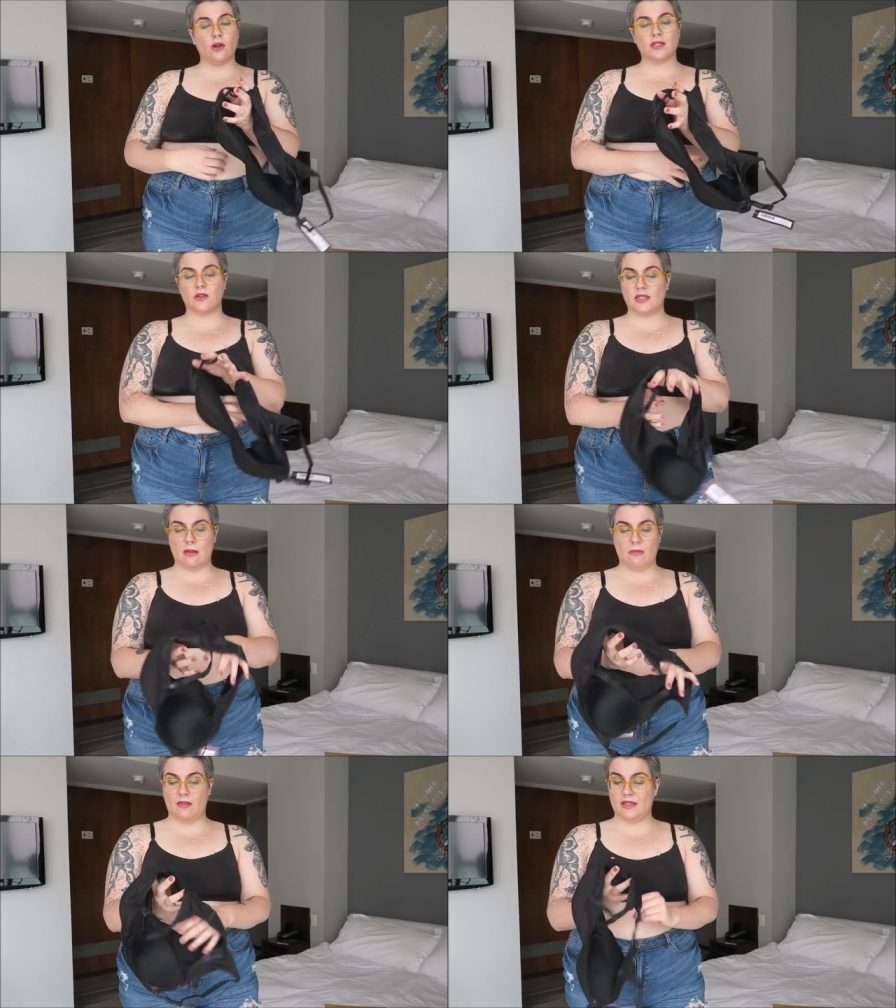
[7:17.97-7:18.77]
also
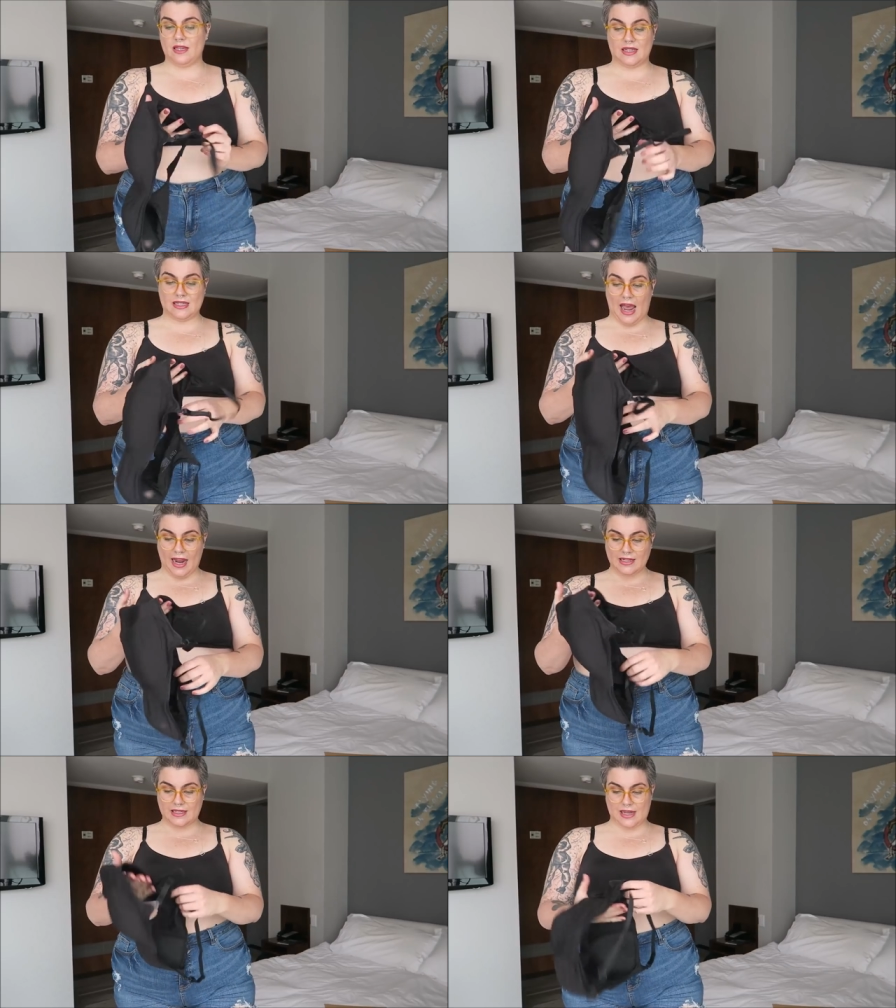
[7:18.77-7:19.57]
sent me this
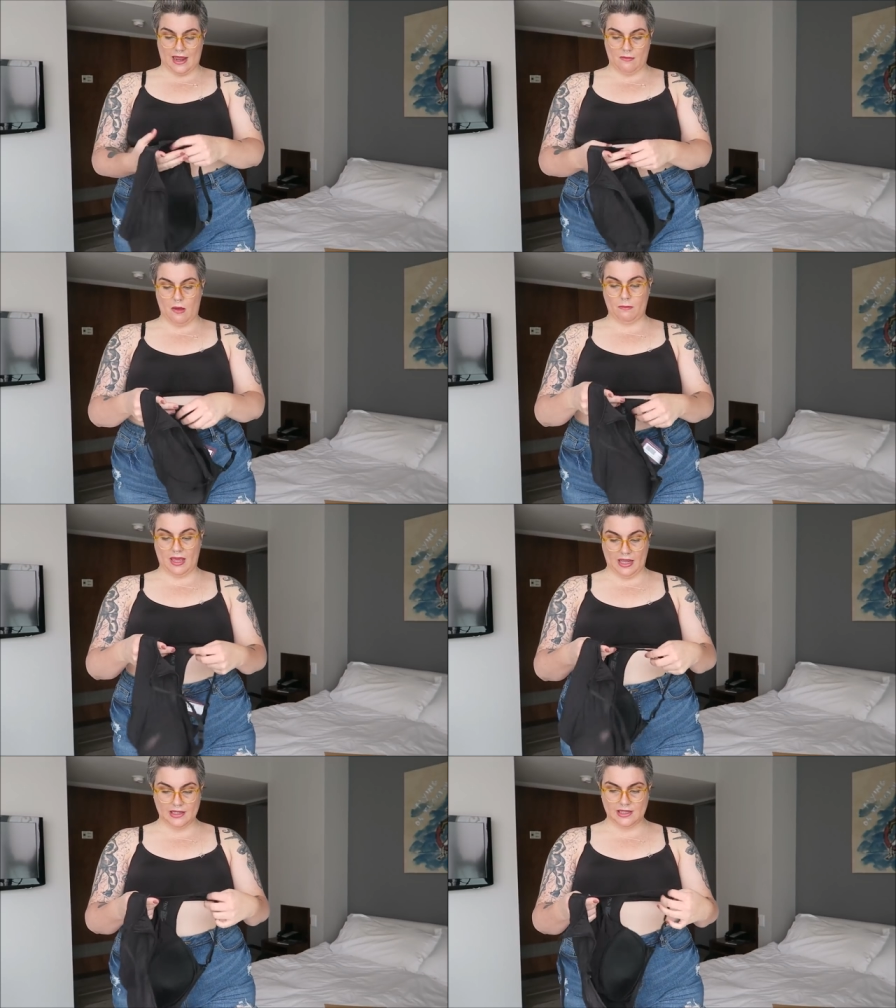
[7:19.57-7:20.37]
exact same
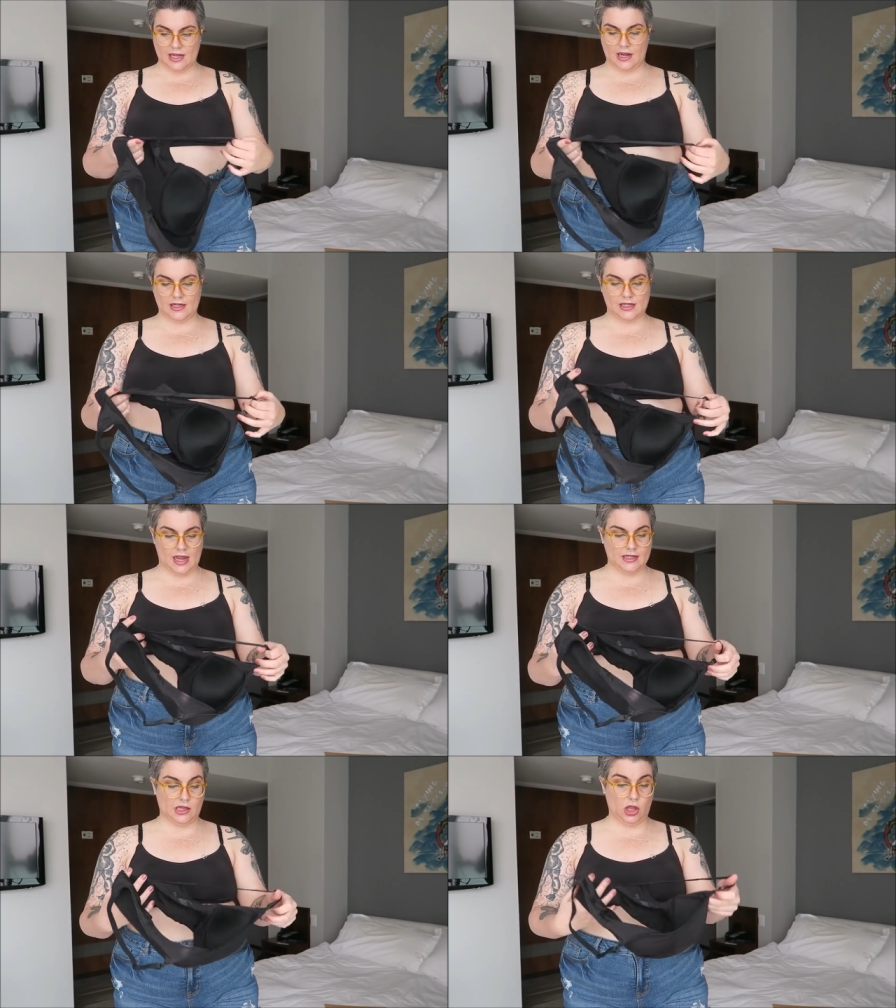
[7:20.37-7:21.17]
piece in a
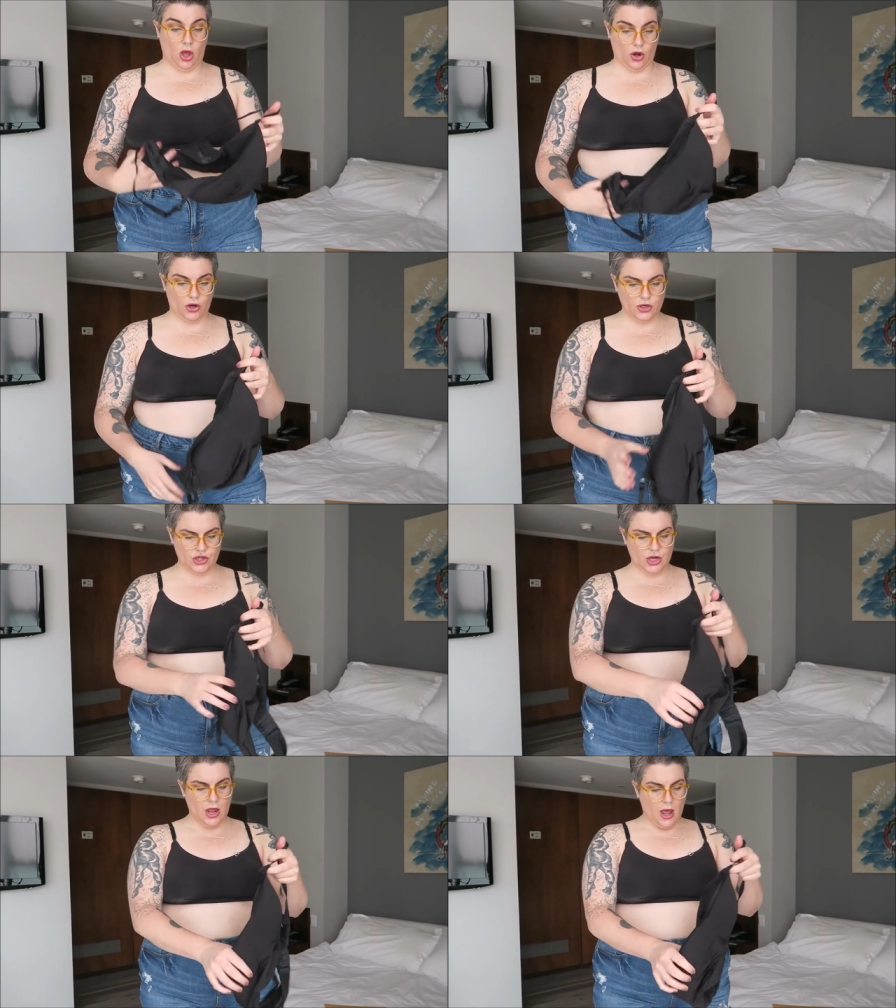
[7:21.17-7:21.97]
size
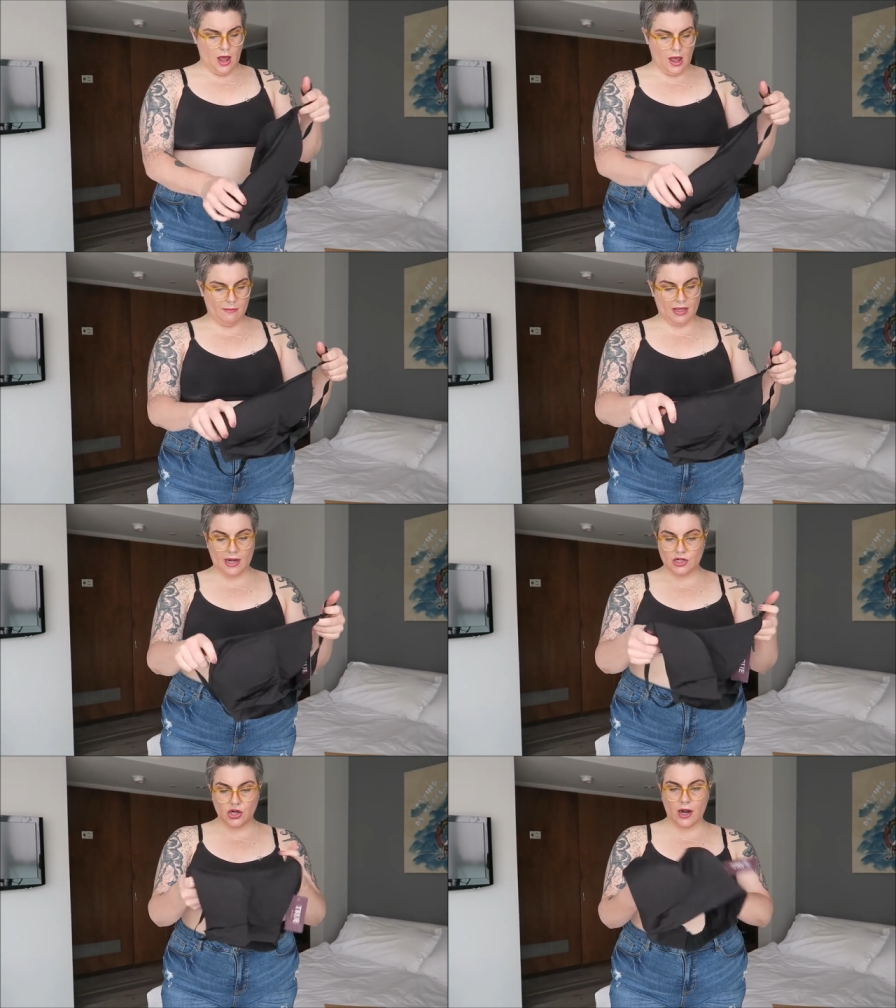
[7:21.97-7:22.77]
large. I'm um,
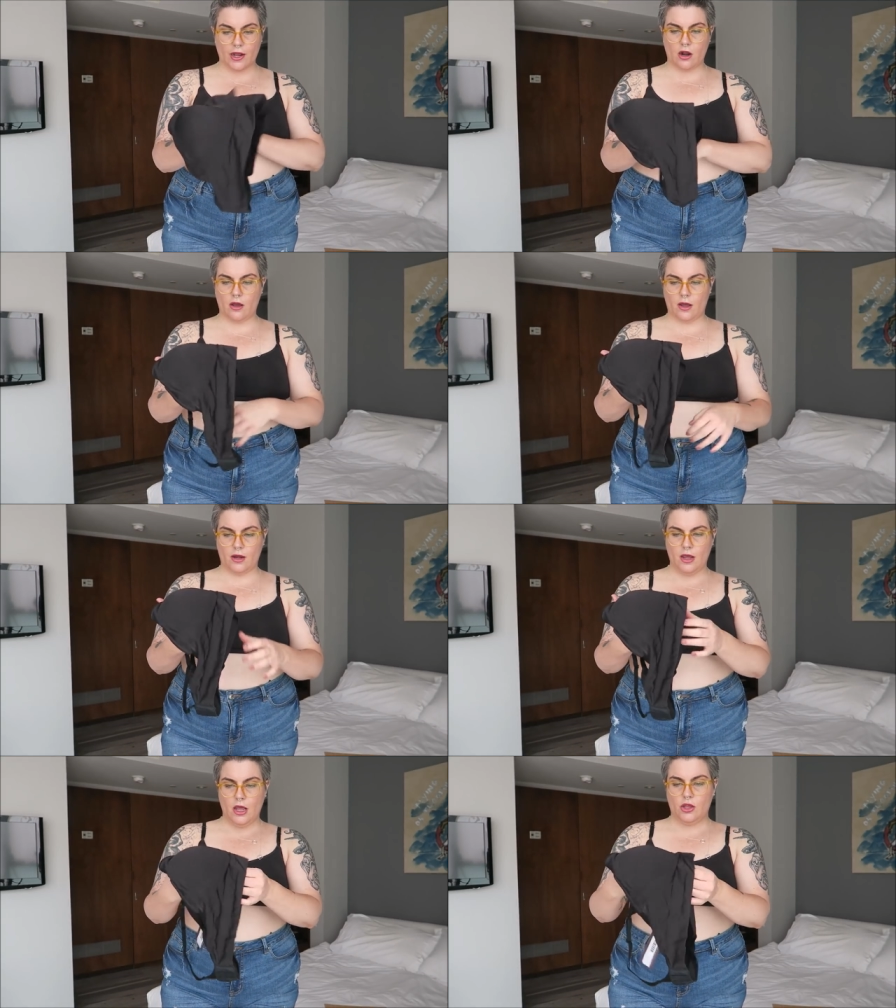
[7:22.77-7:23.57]
gonna try it
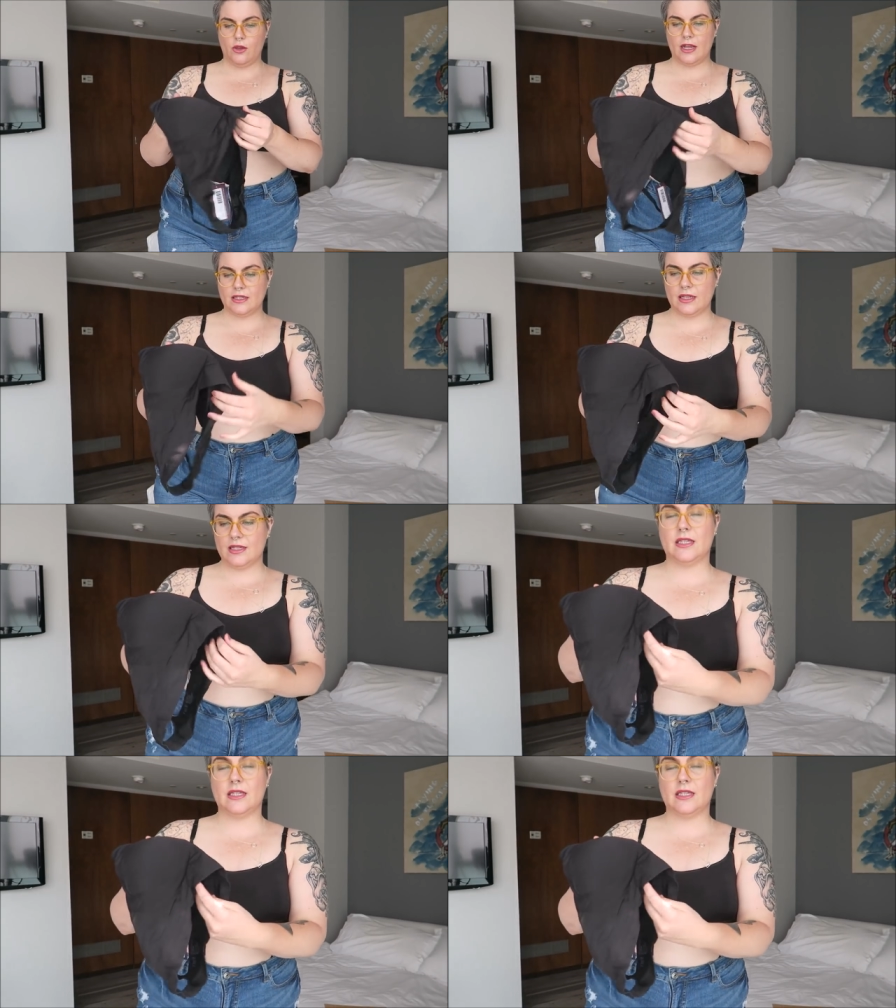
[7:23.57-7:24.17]
on. You guys can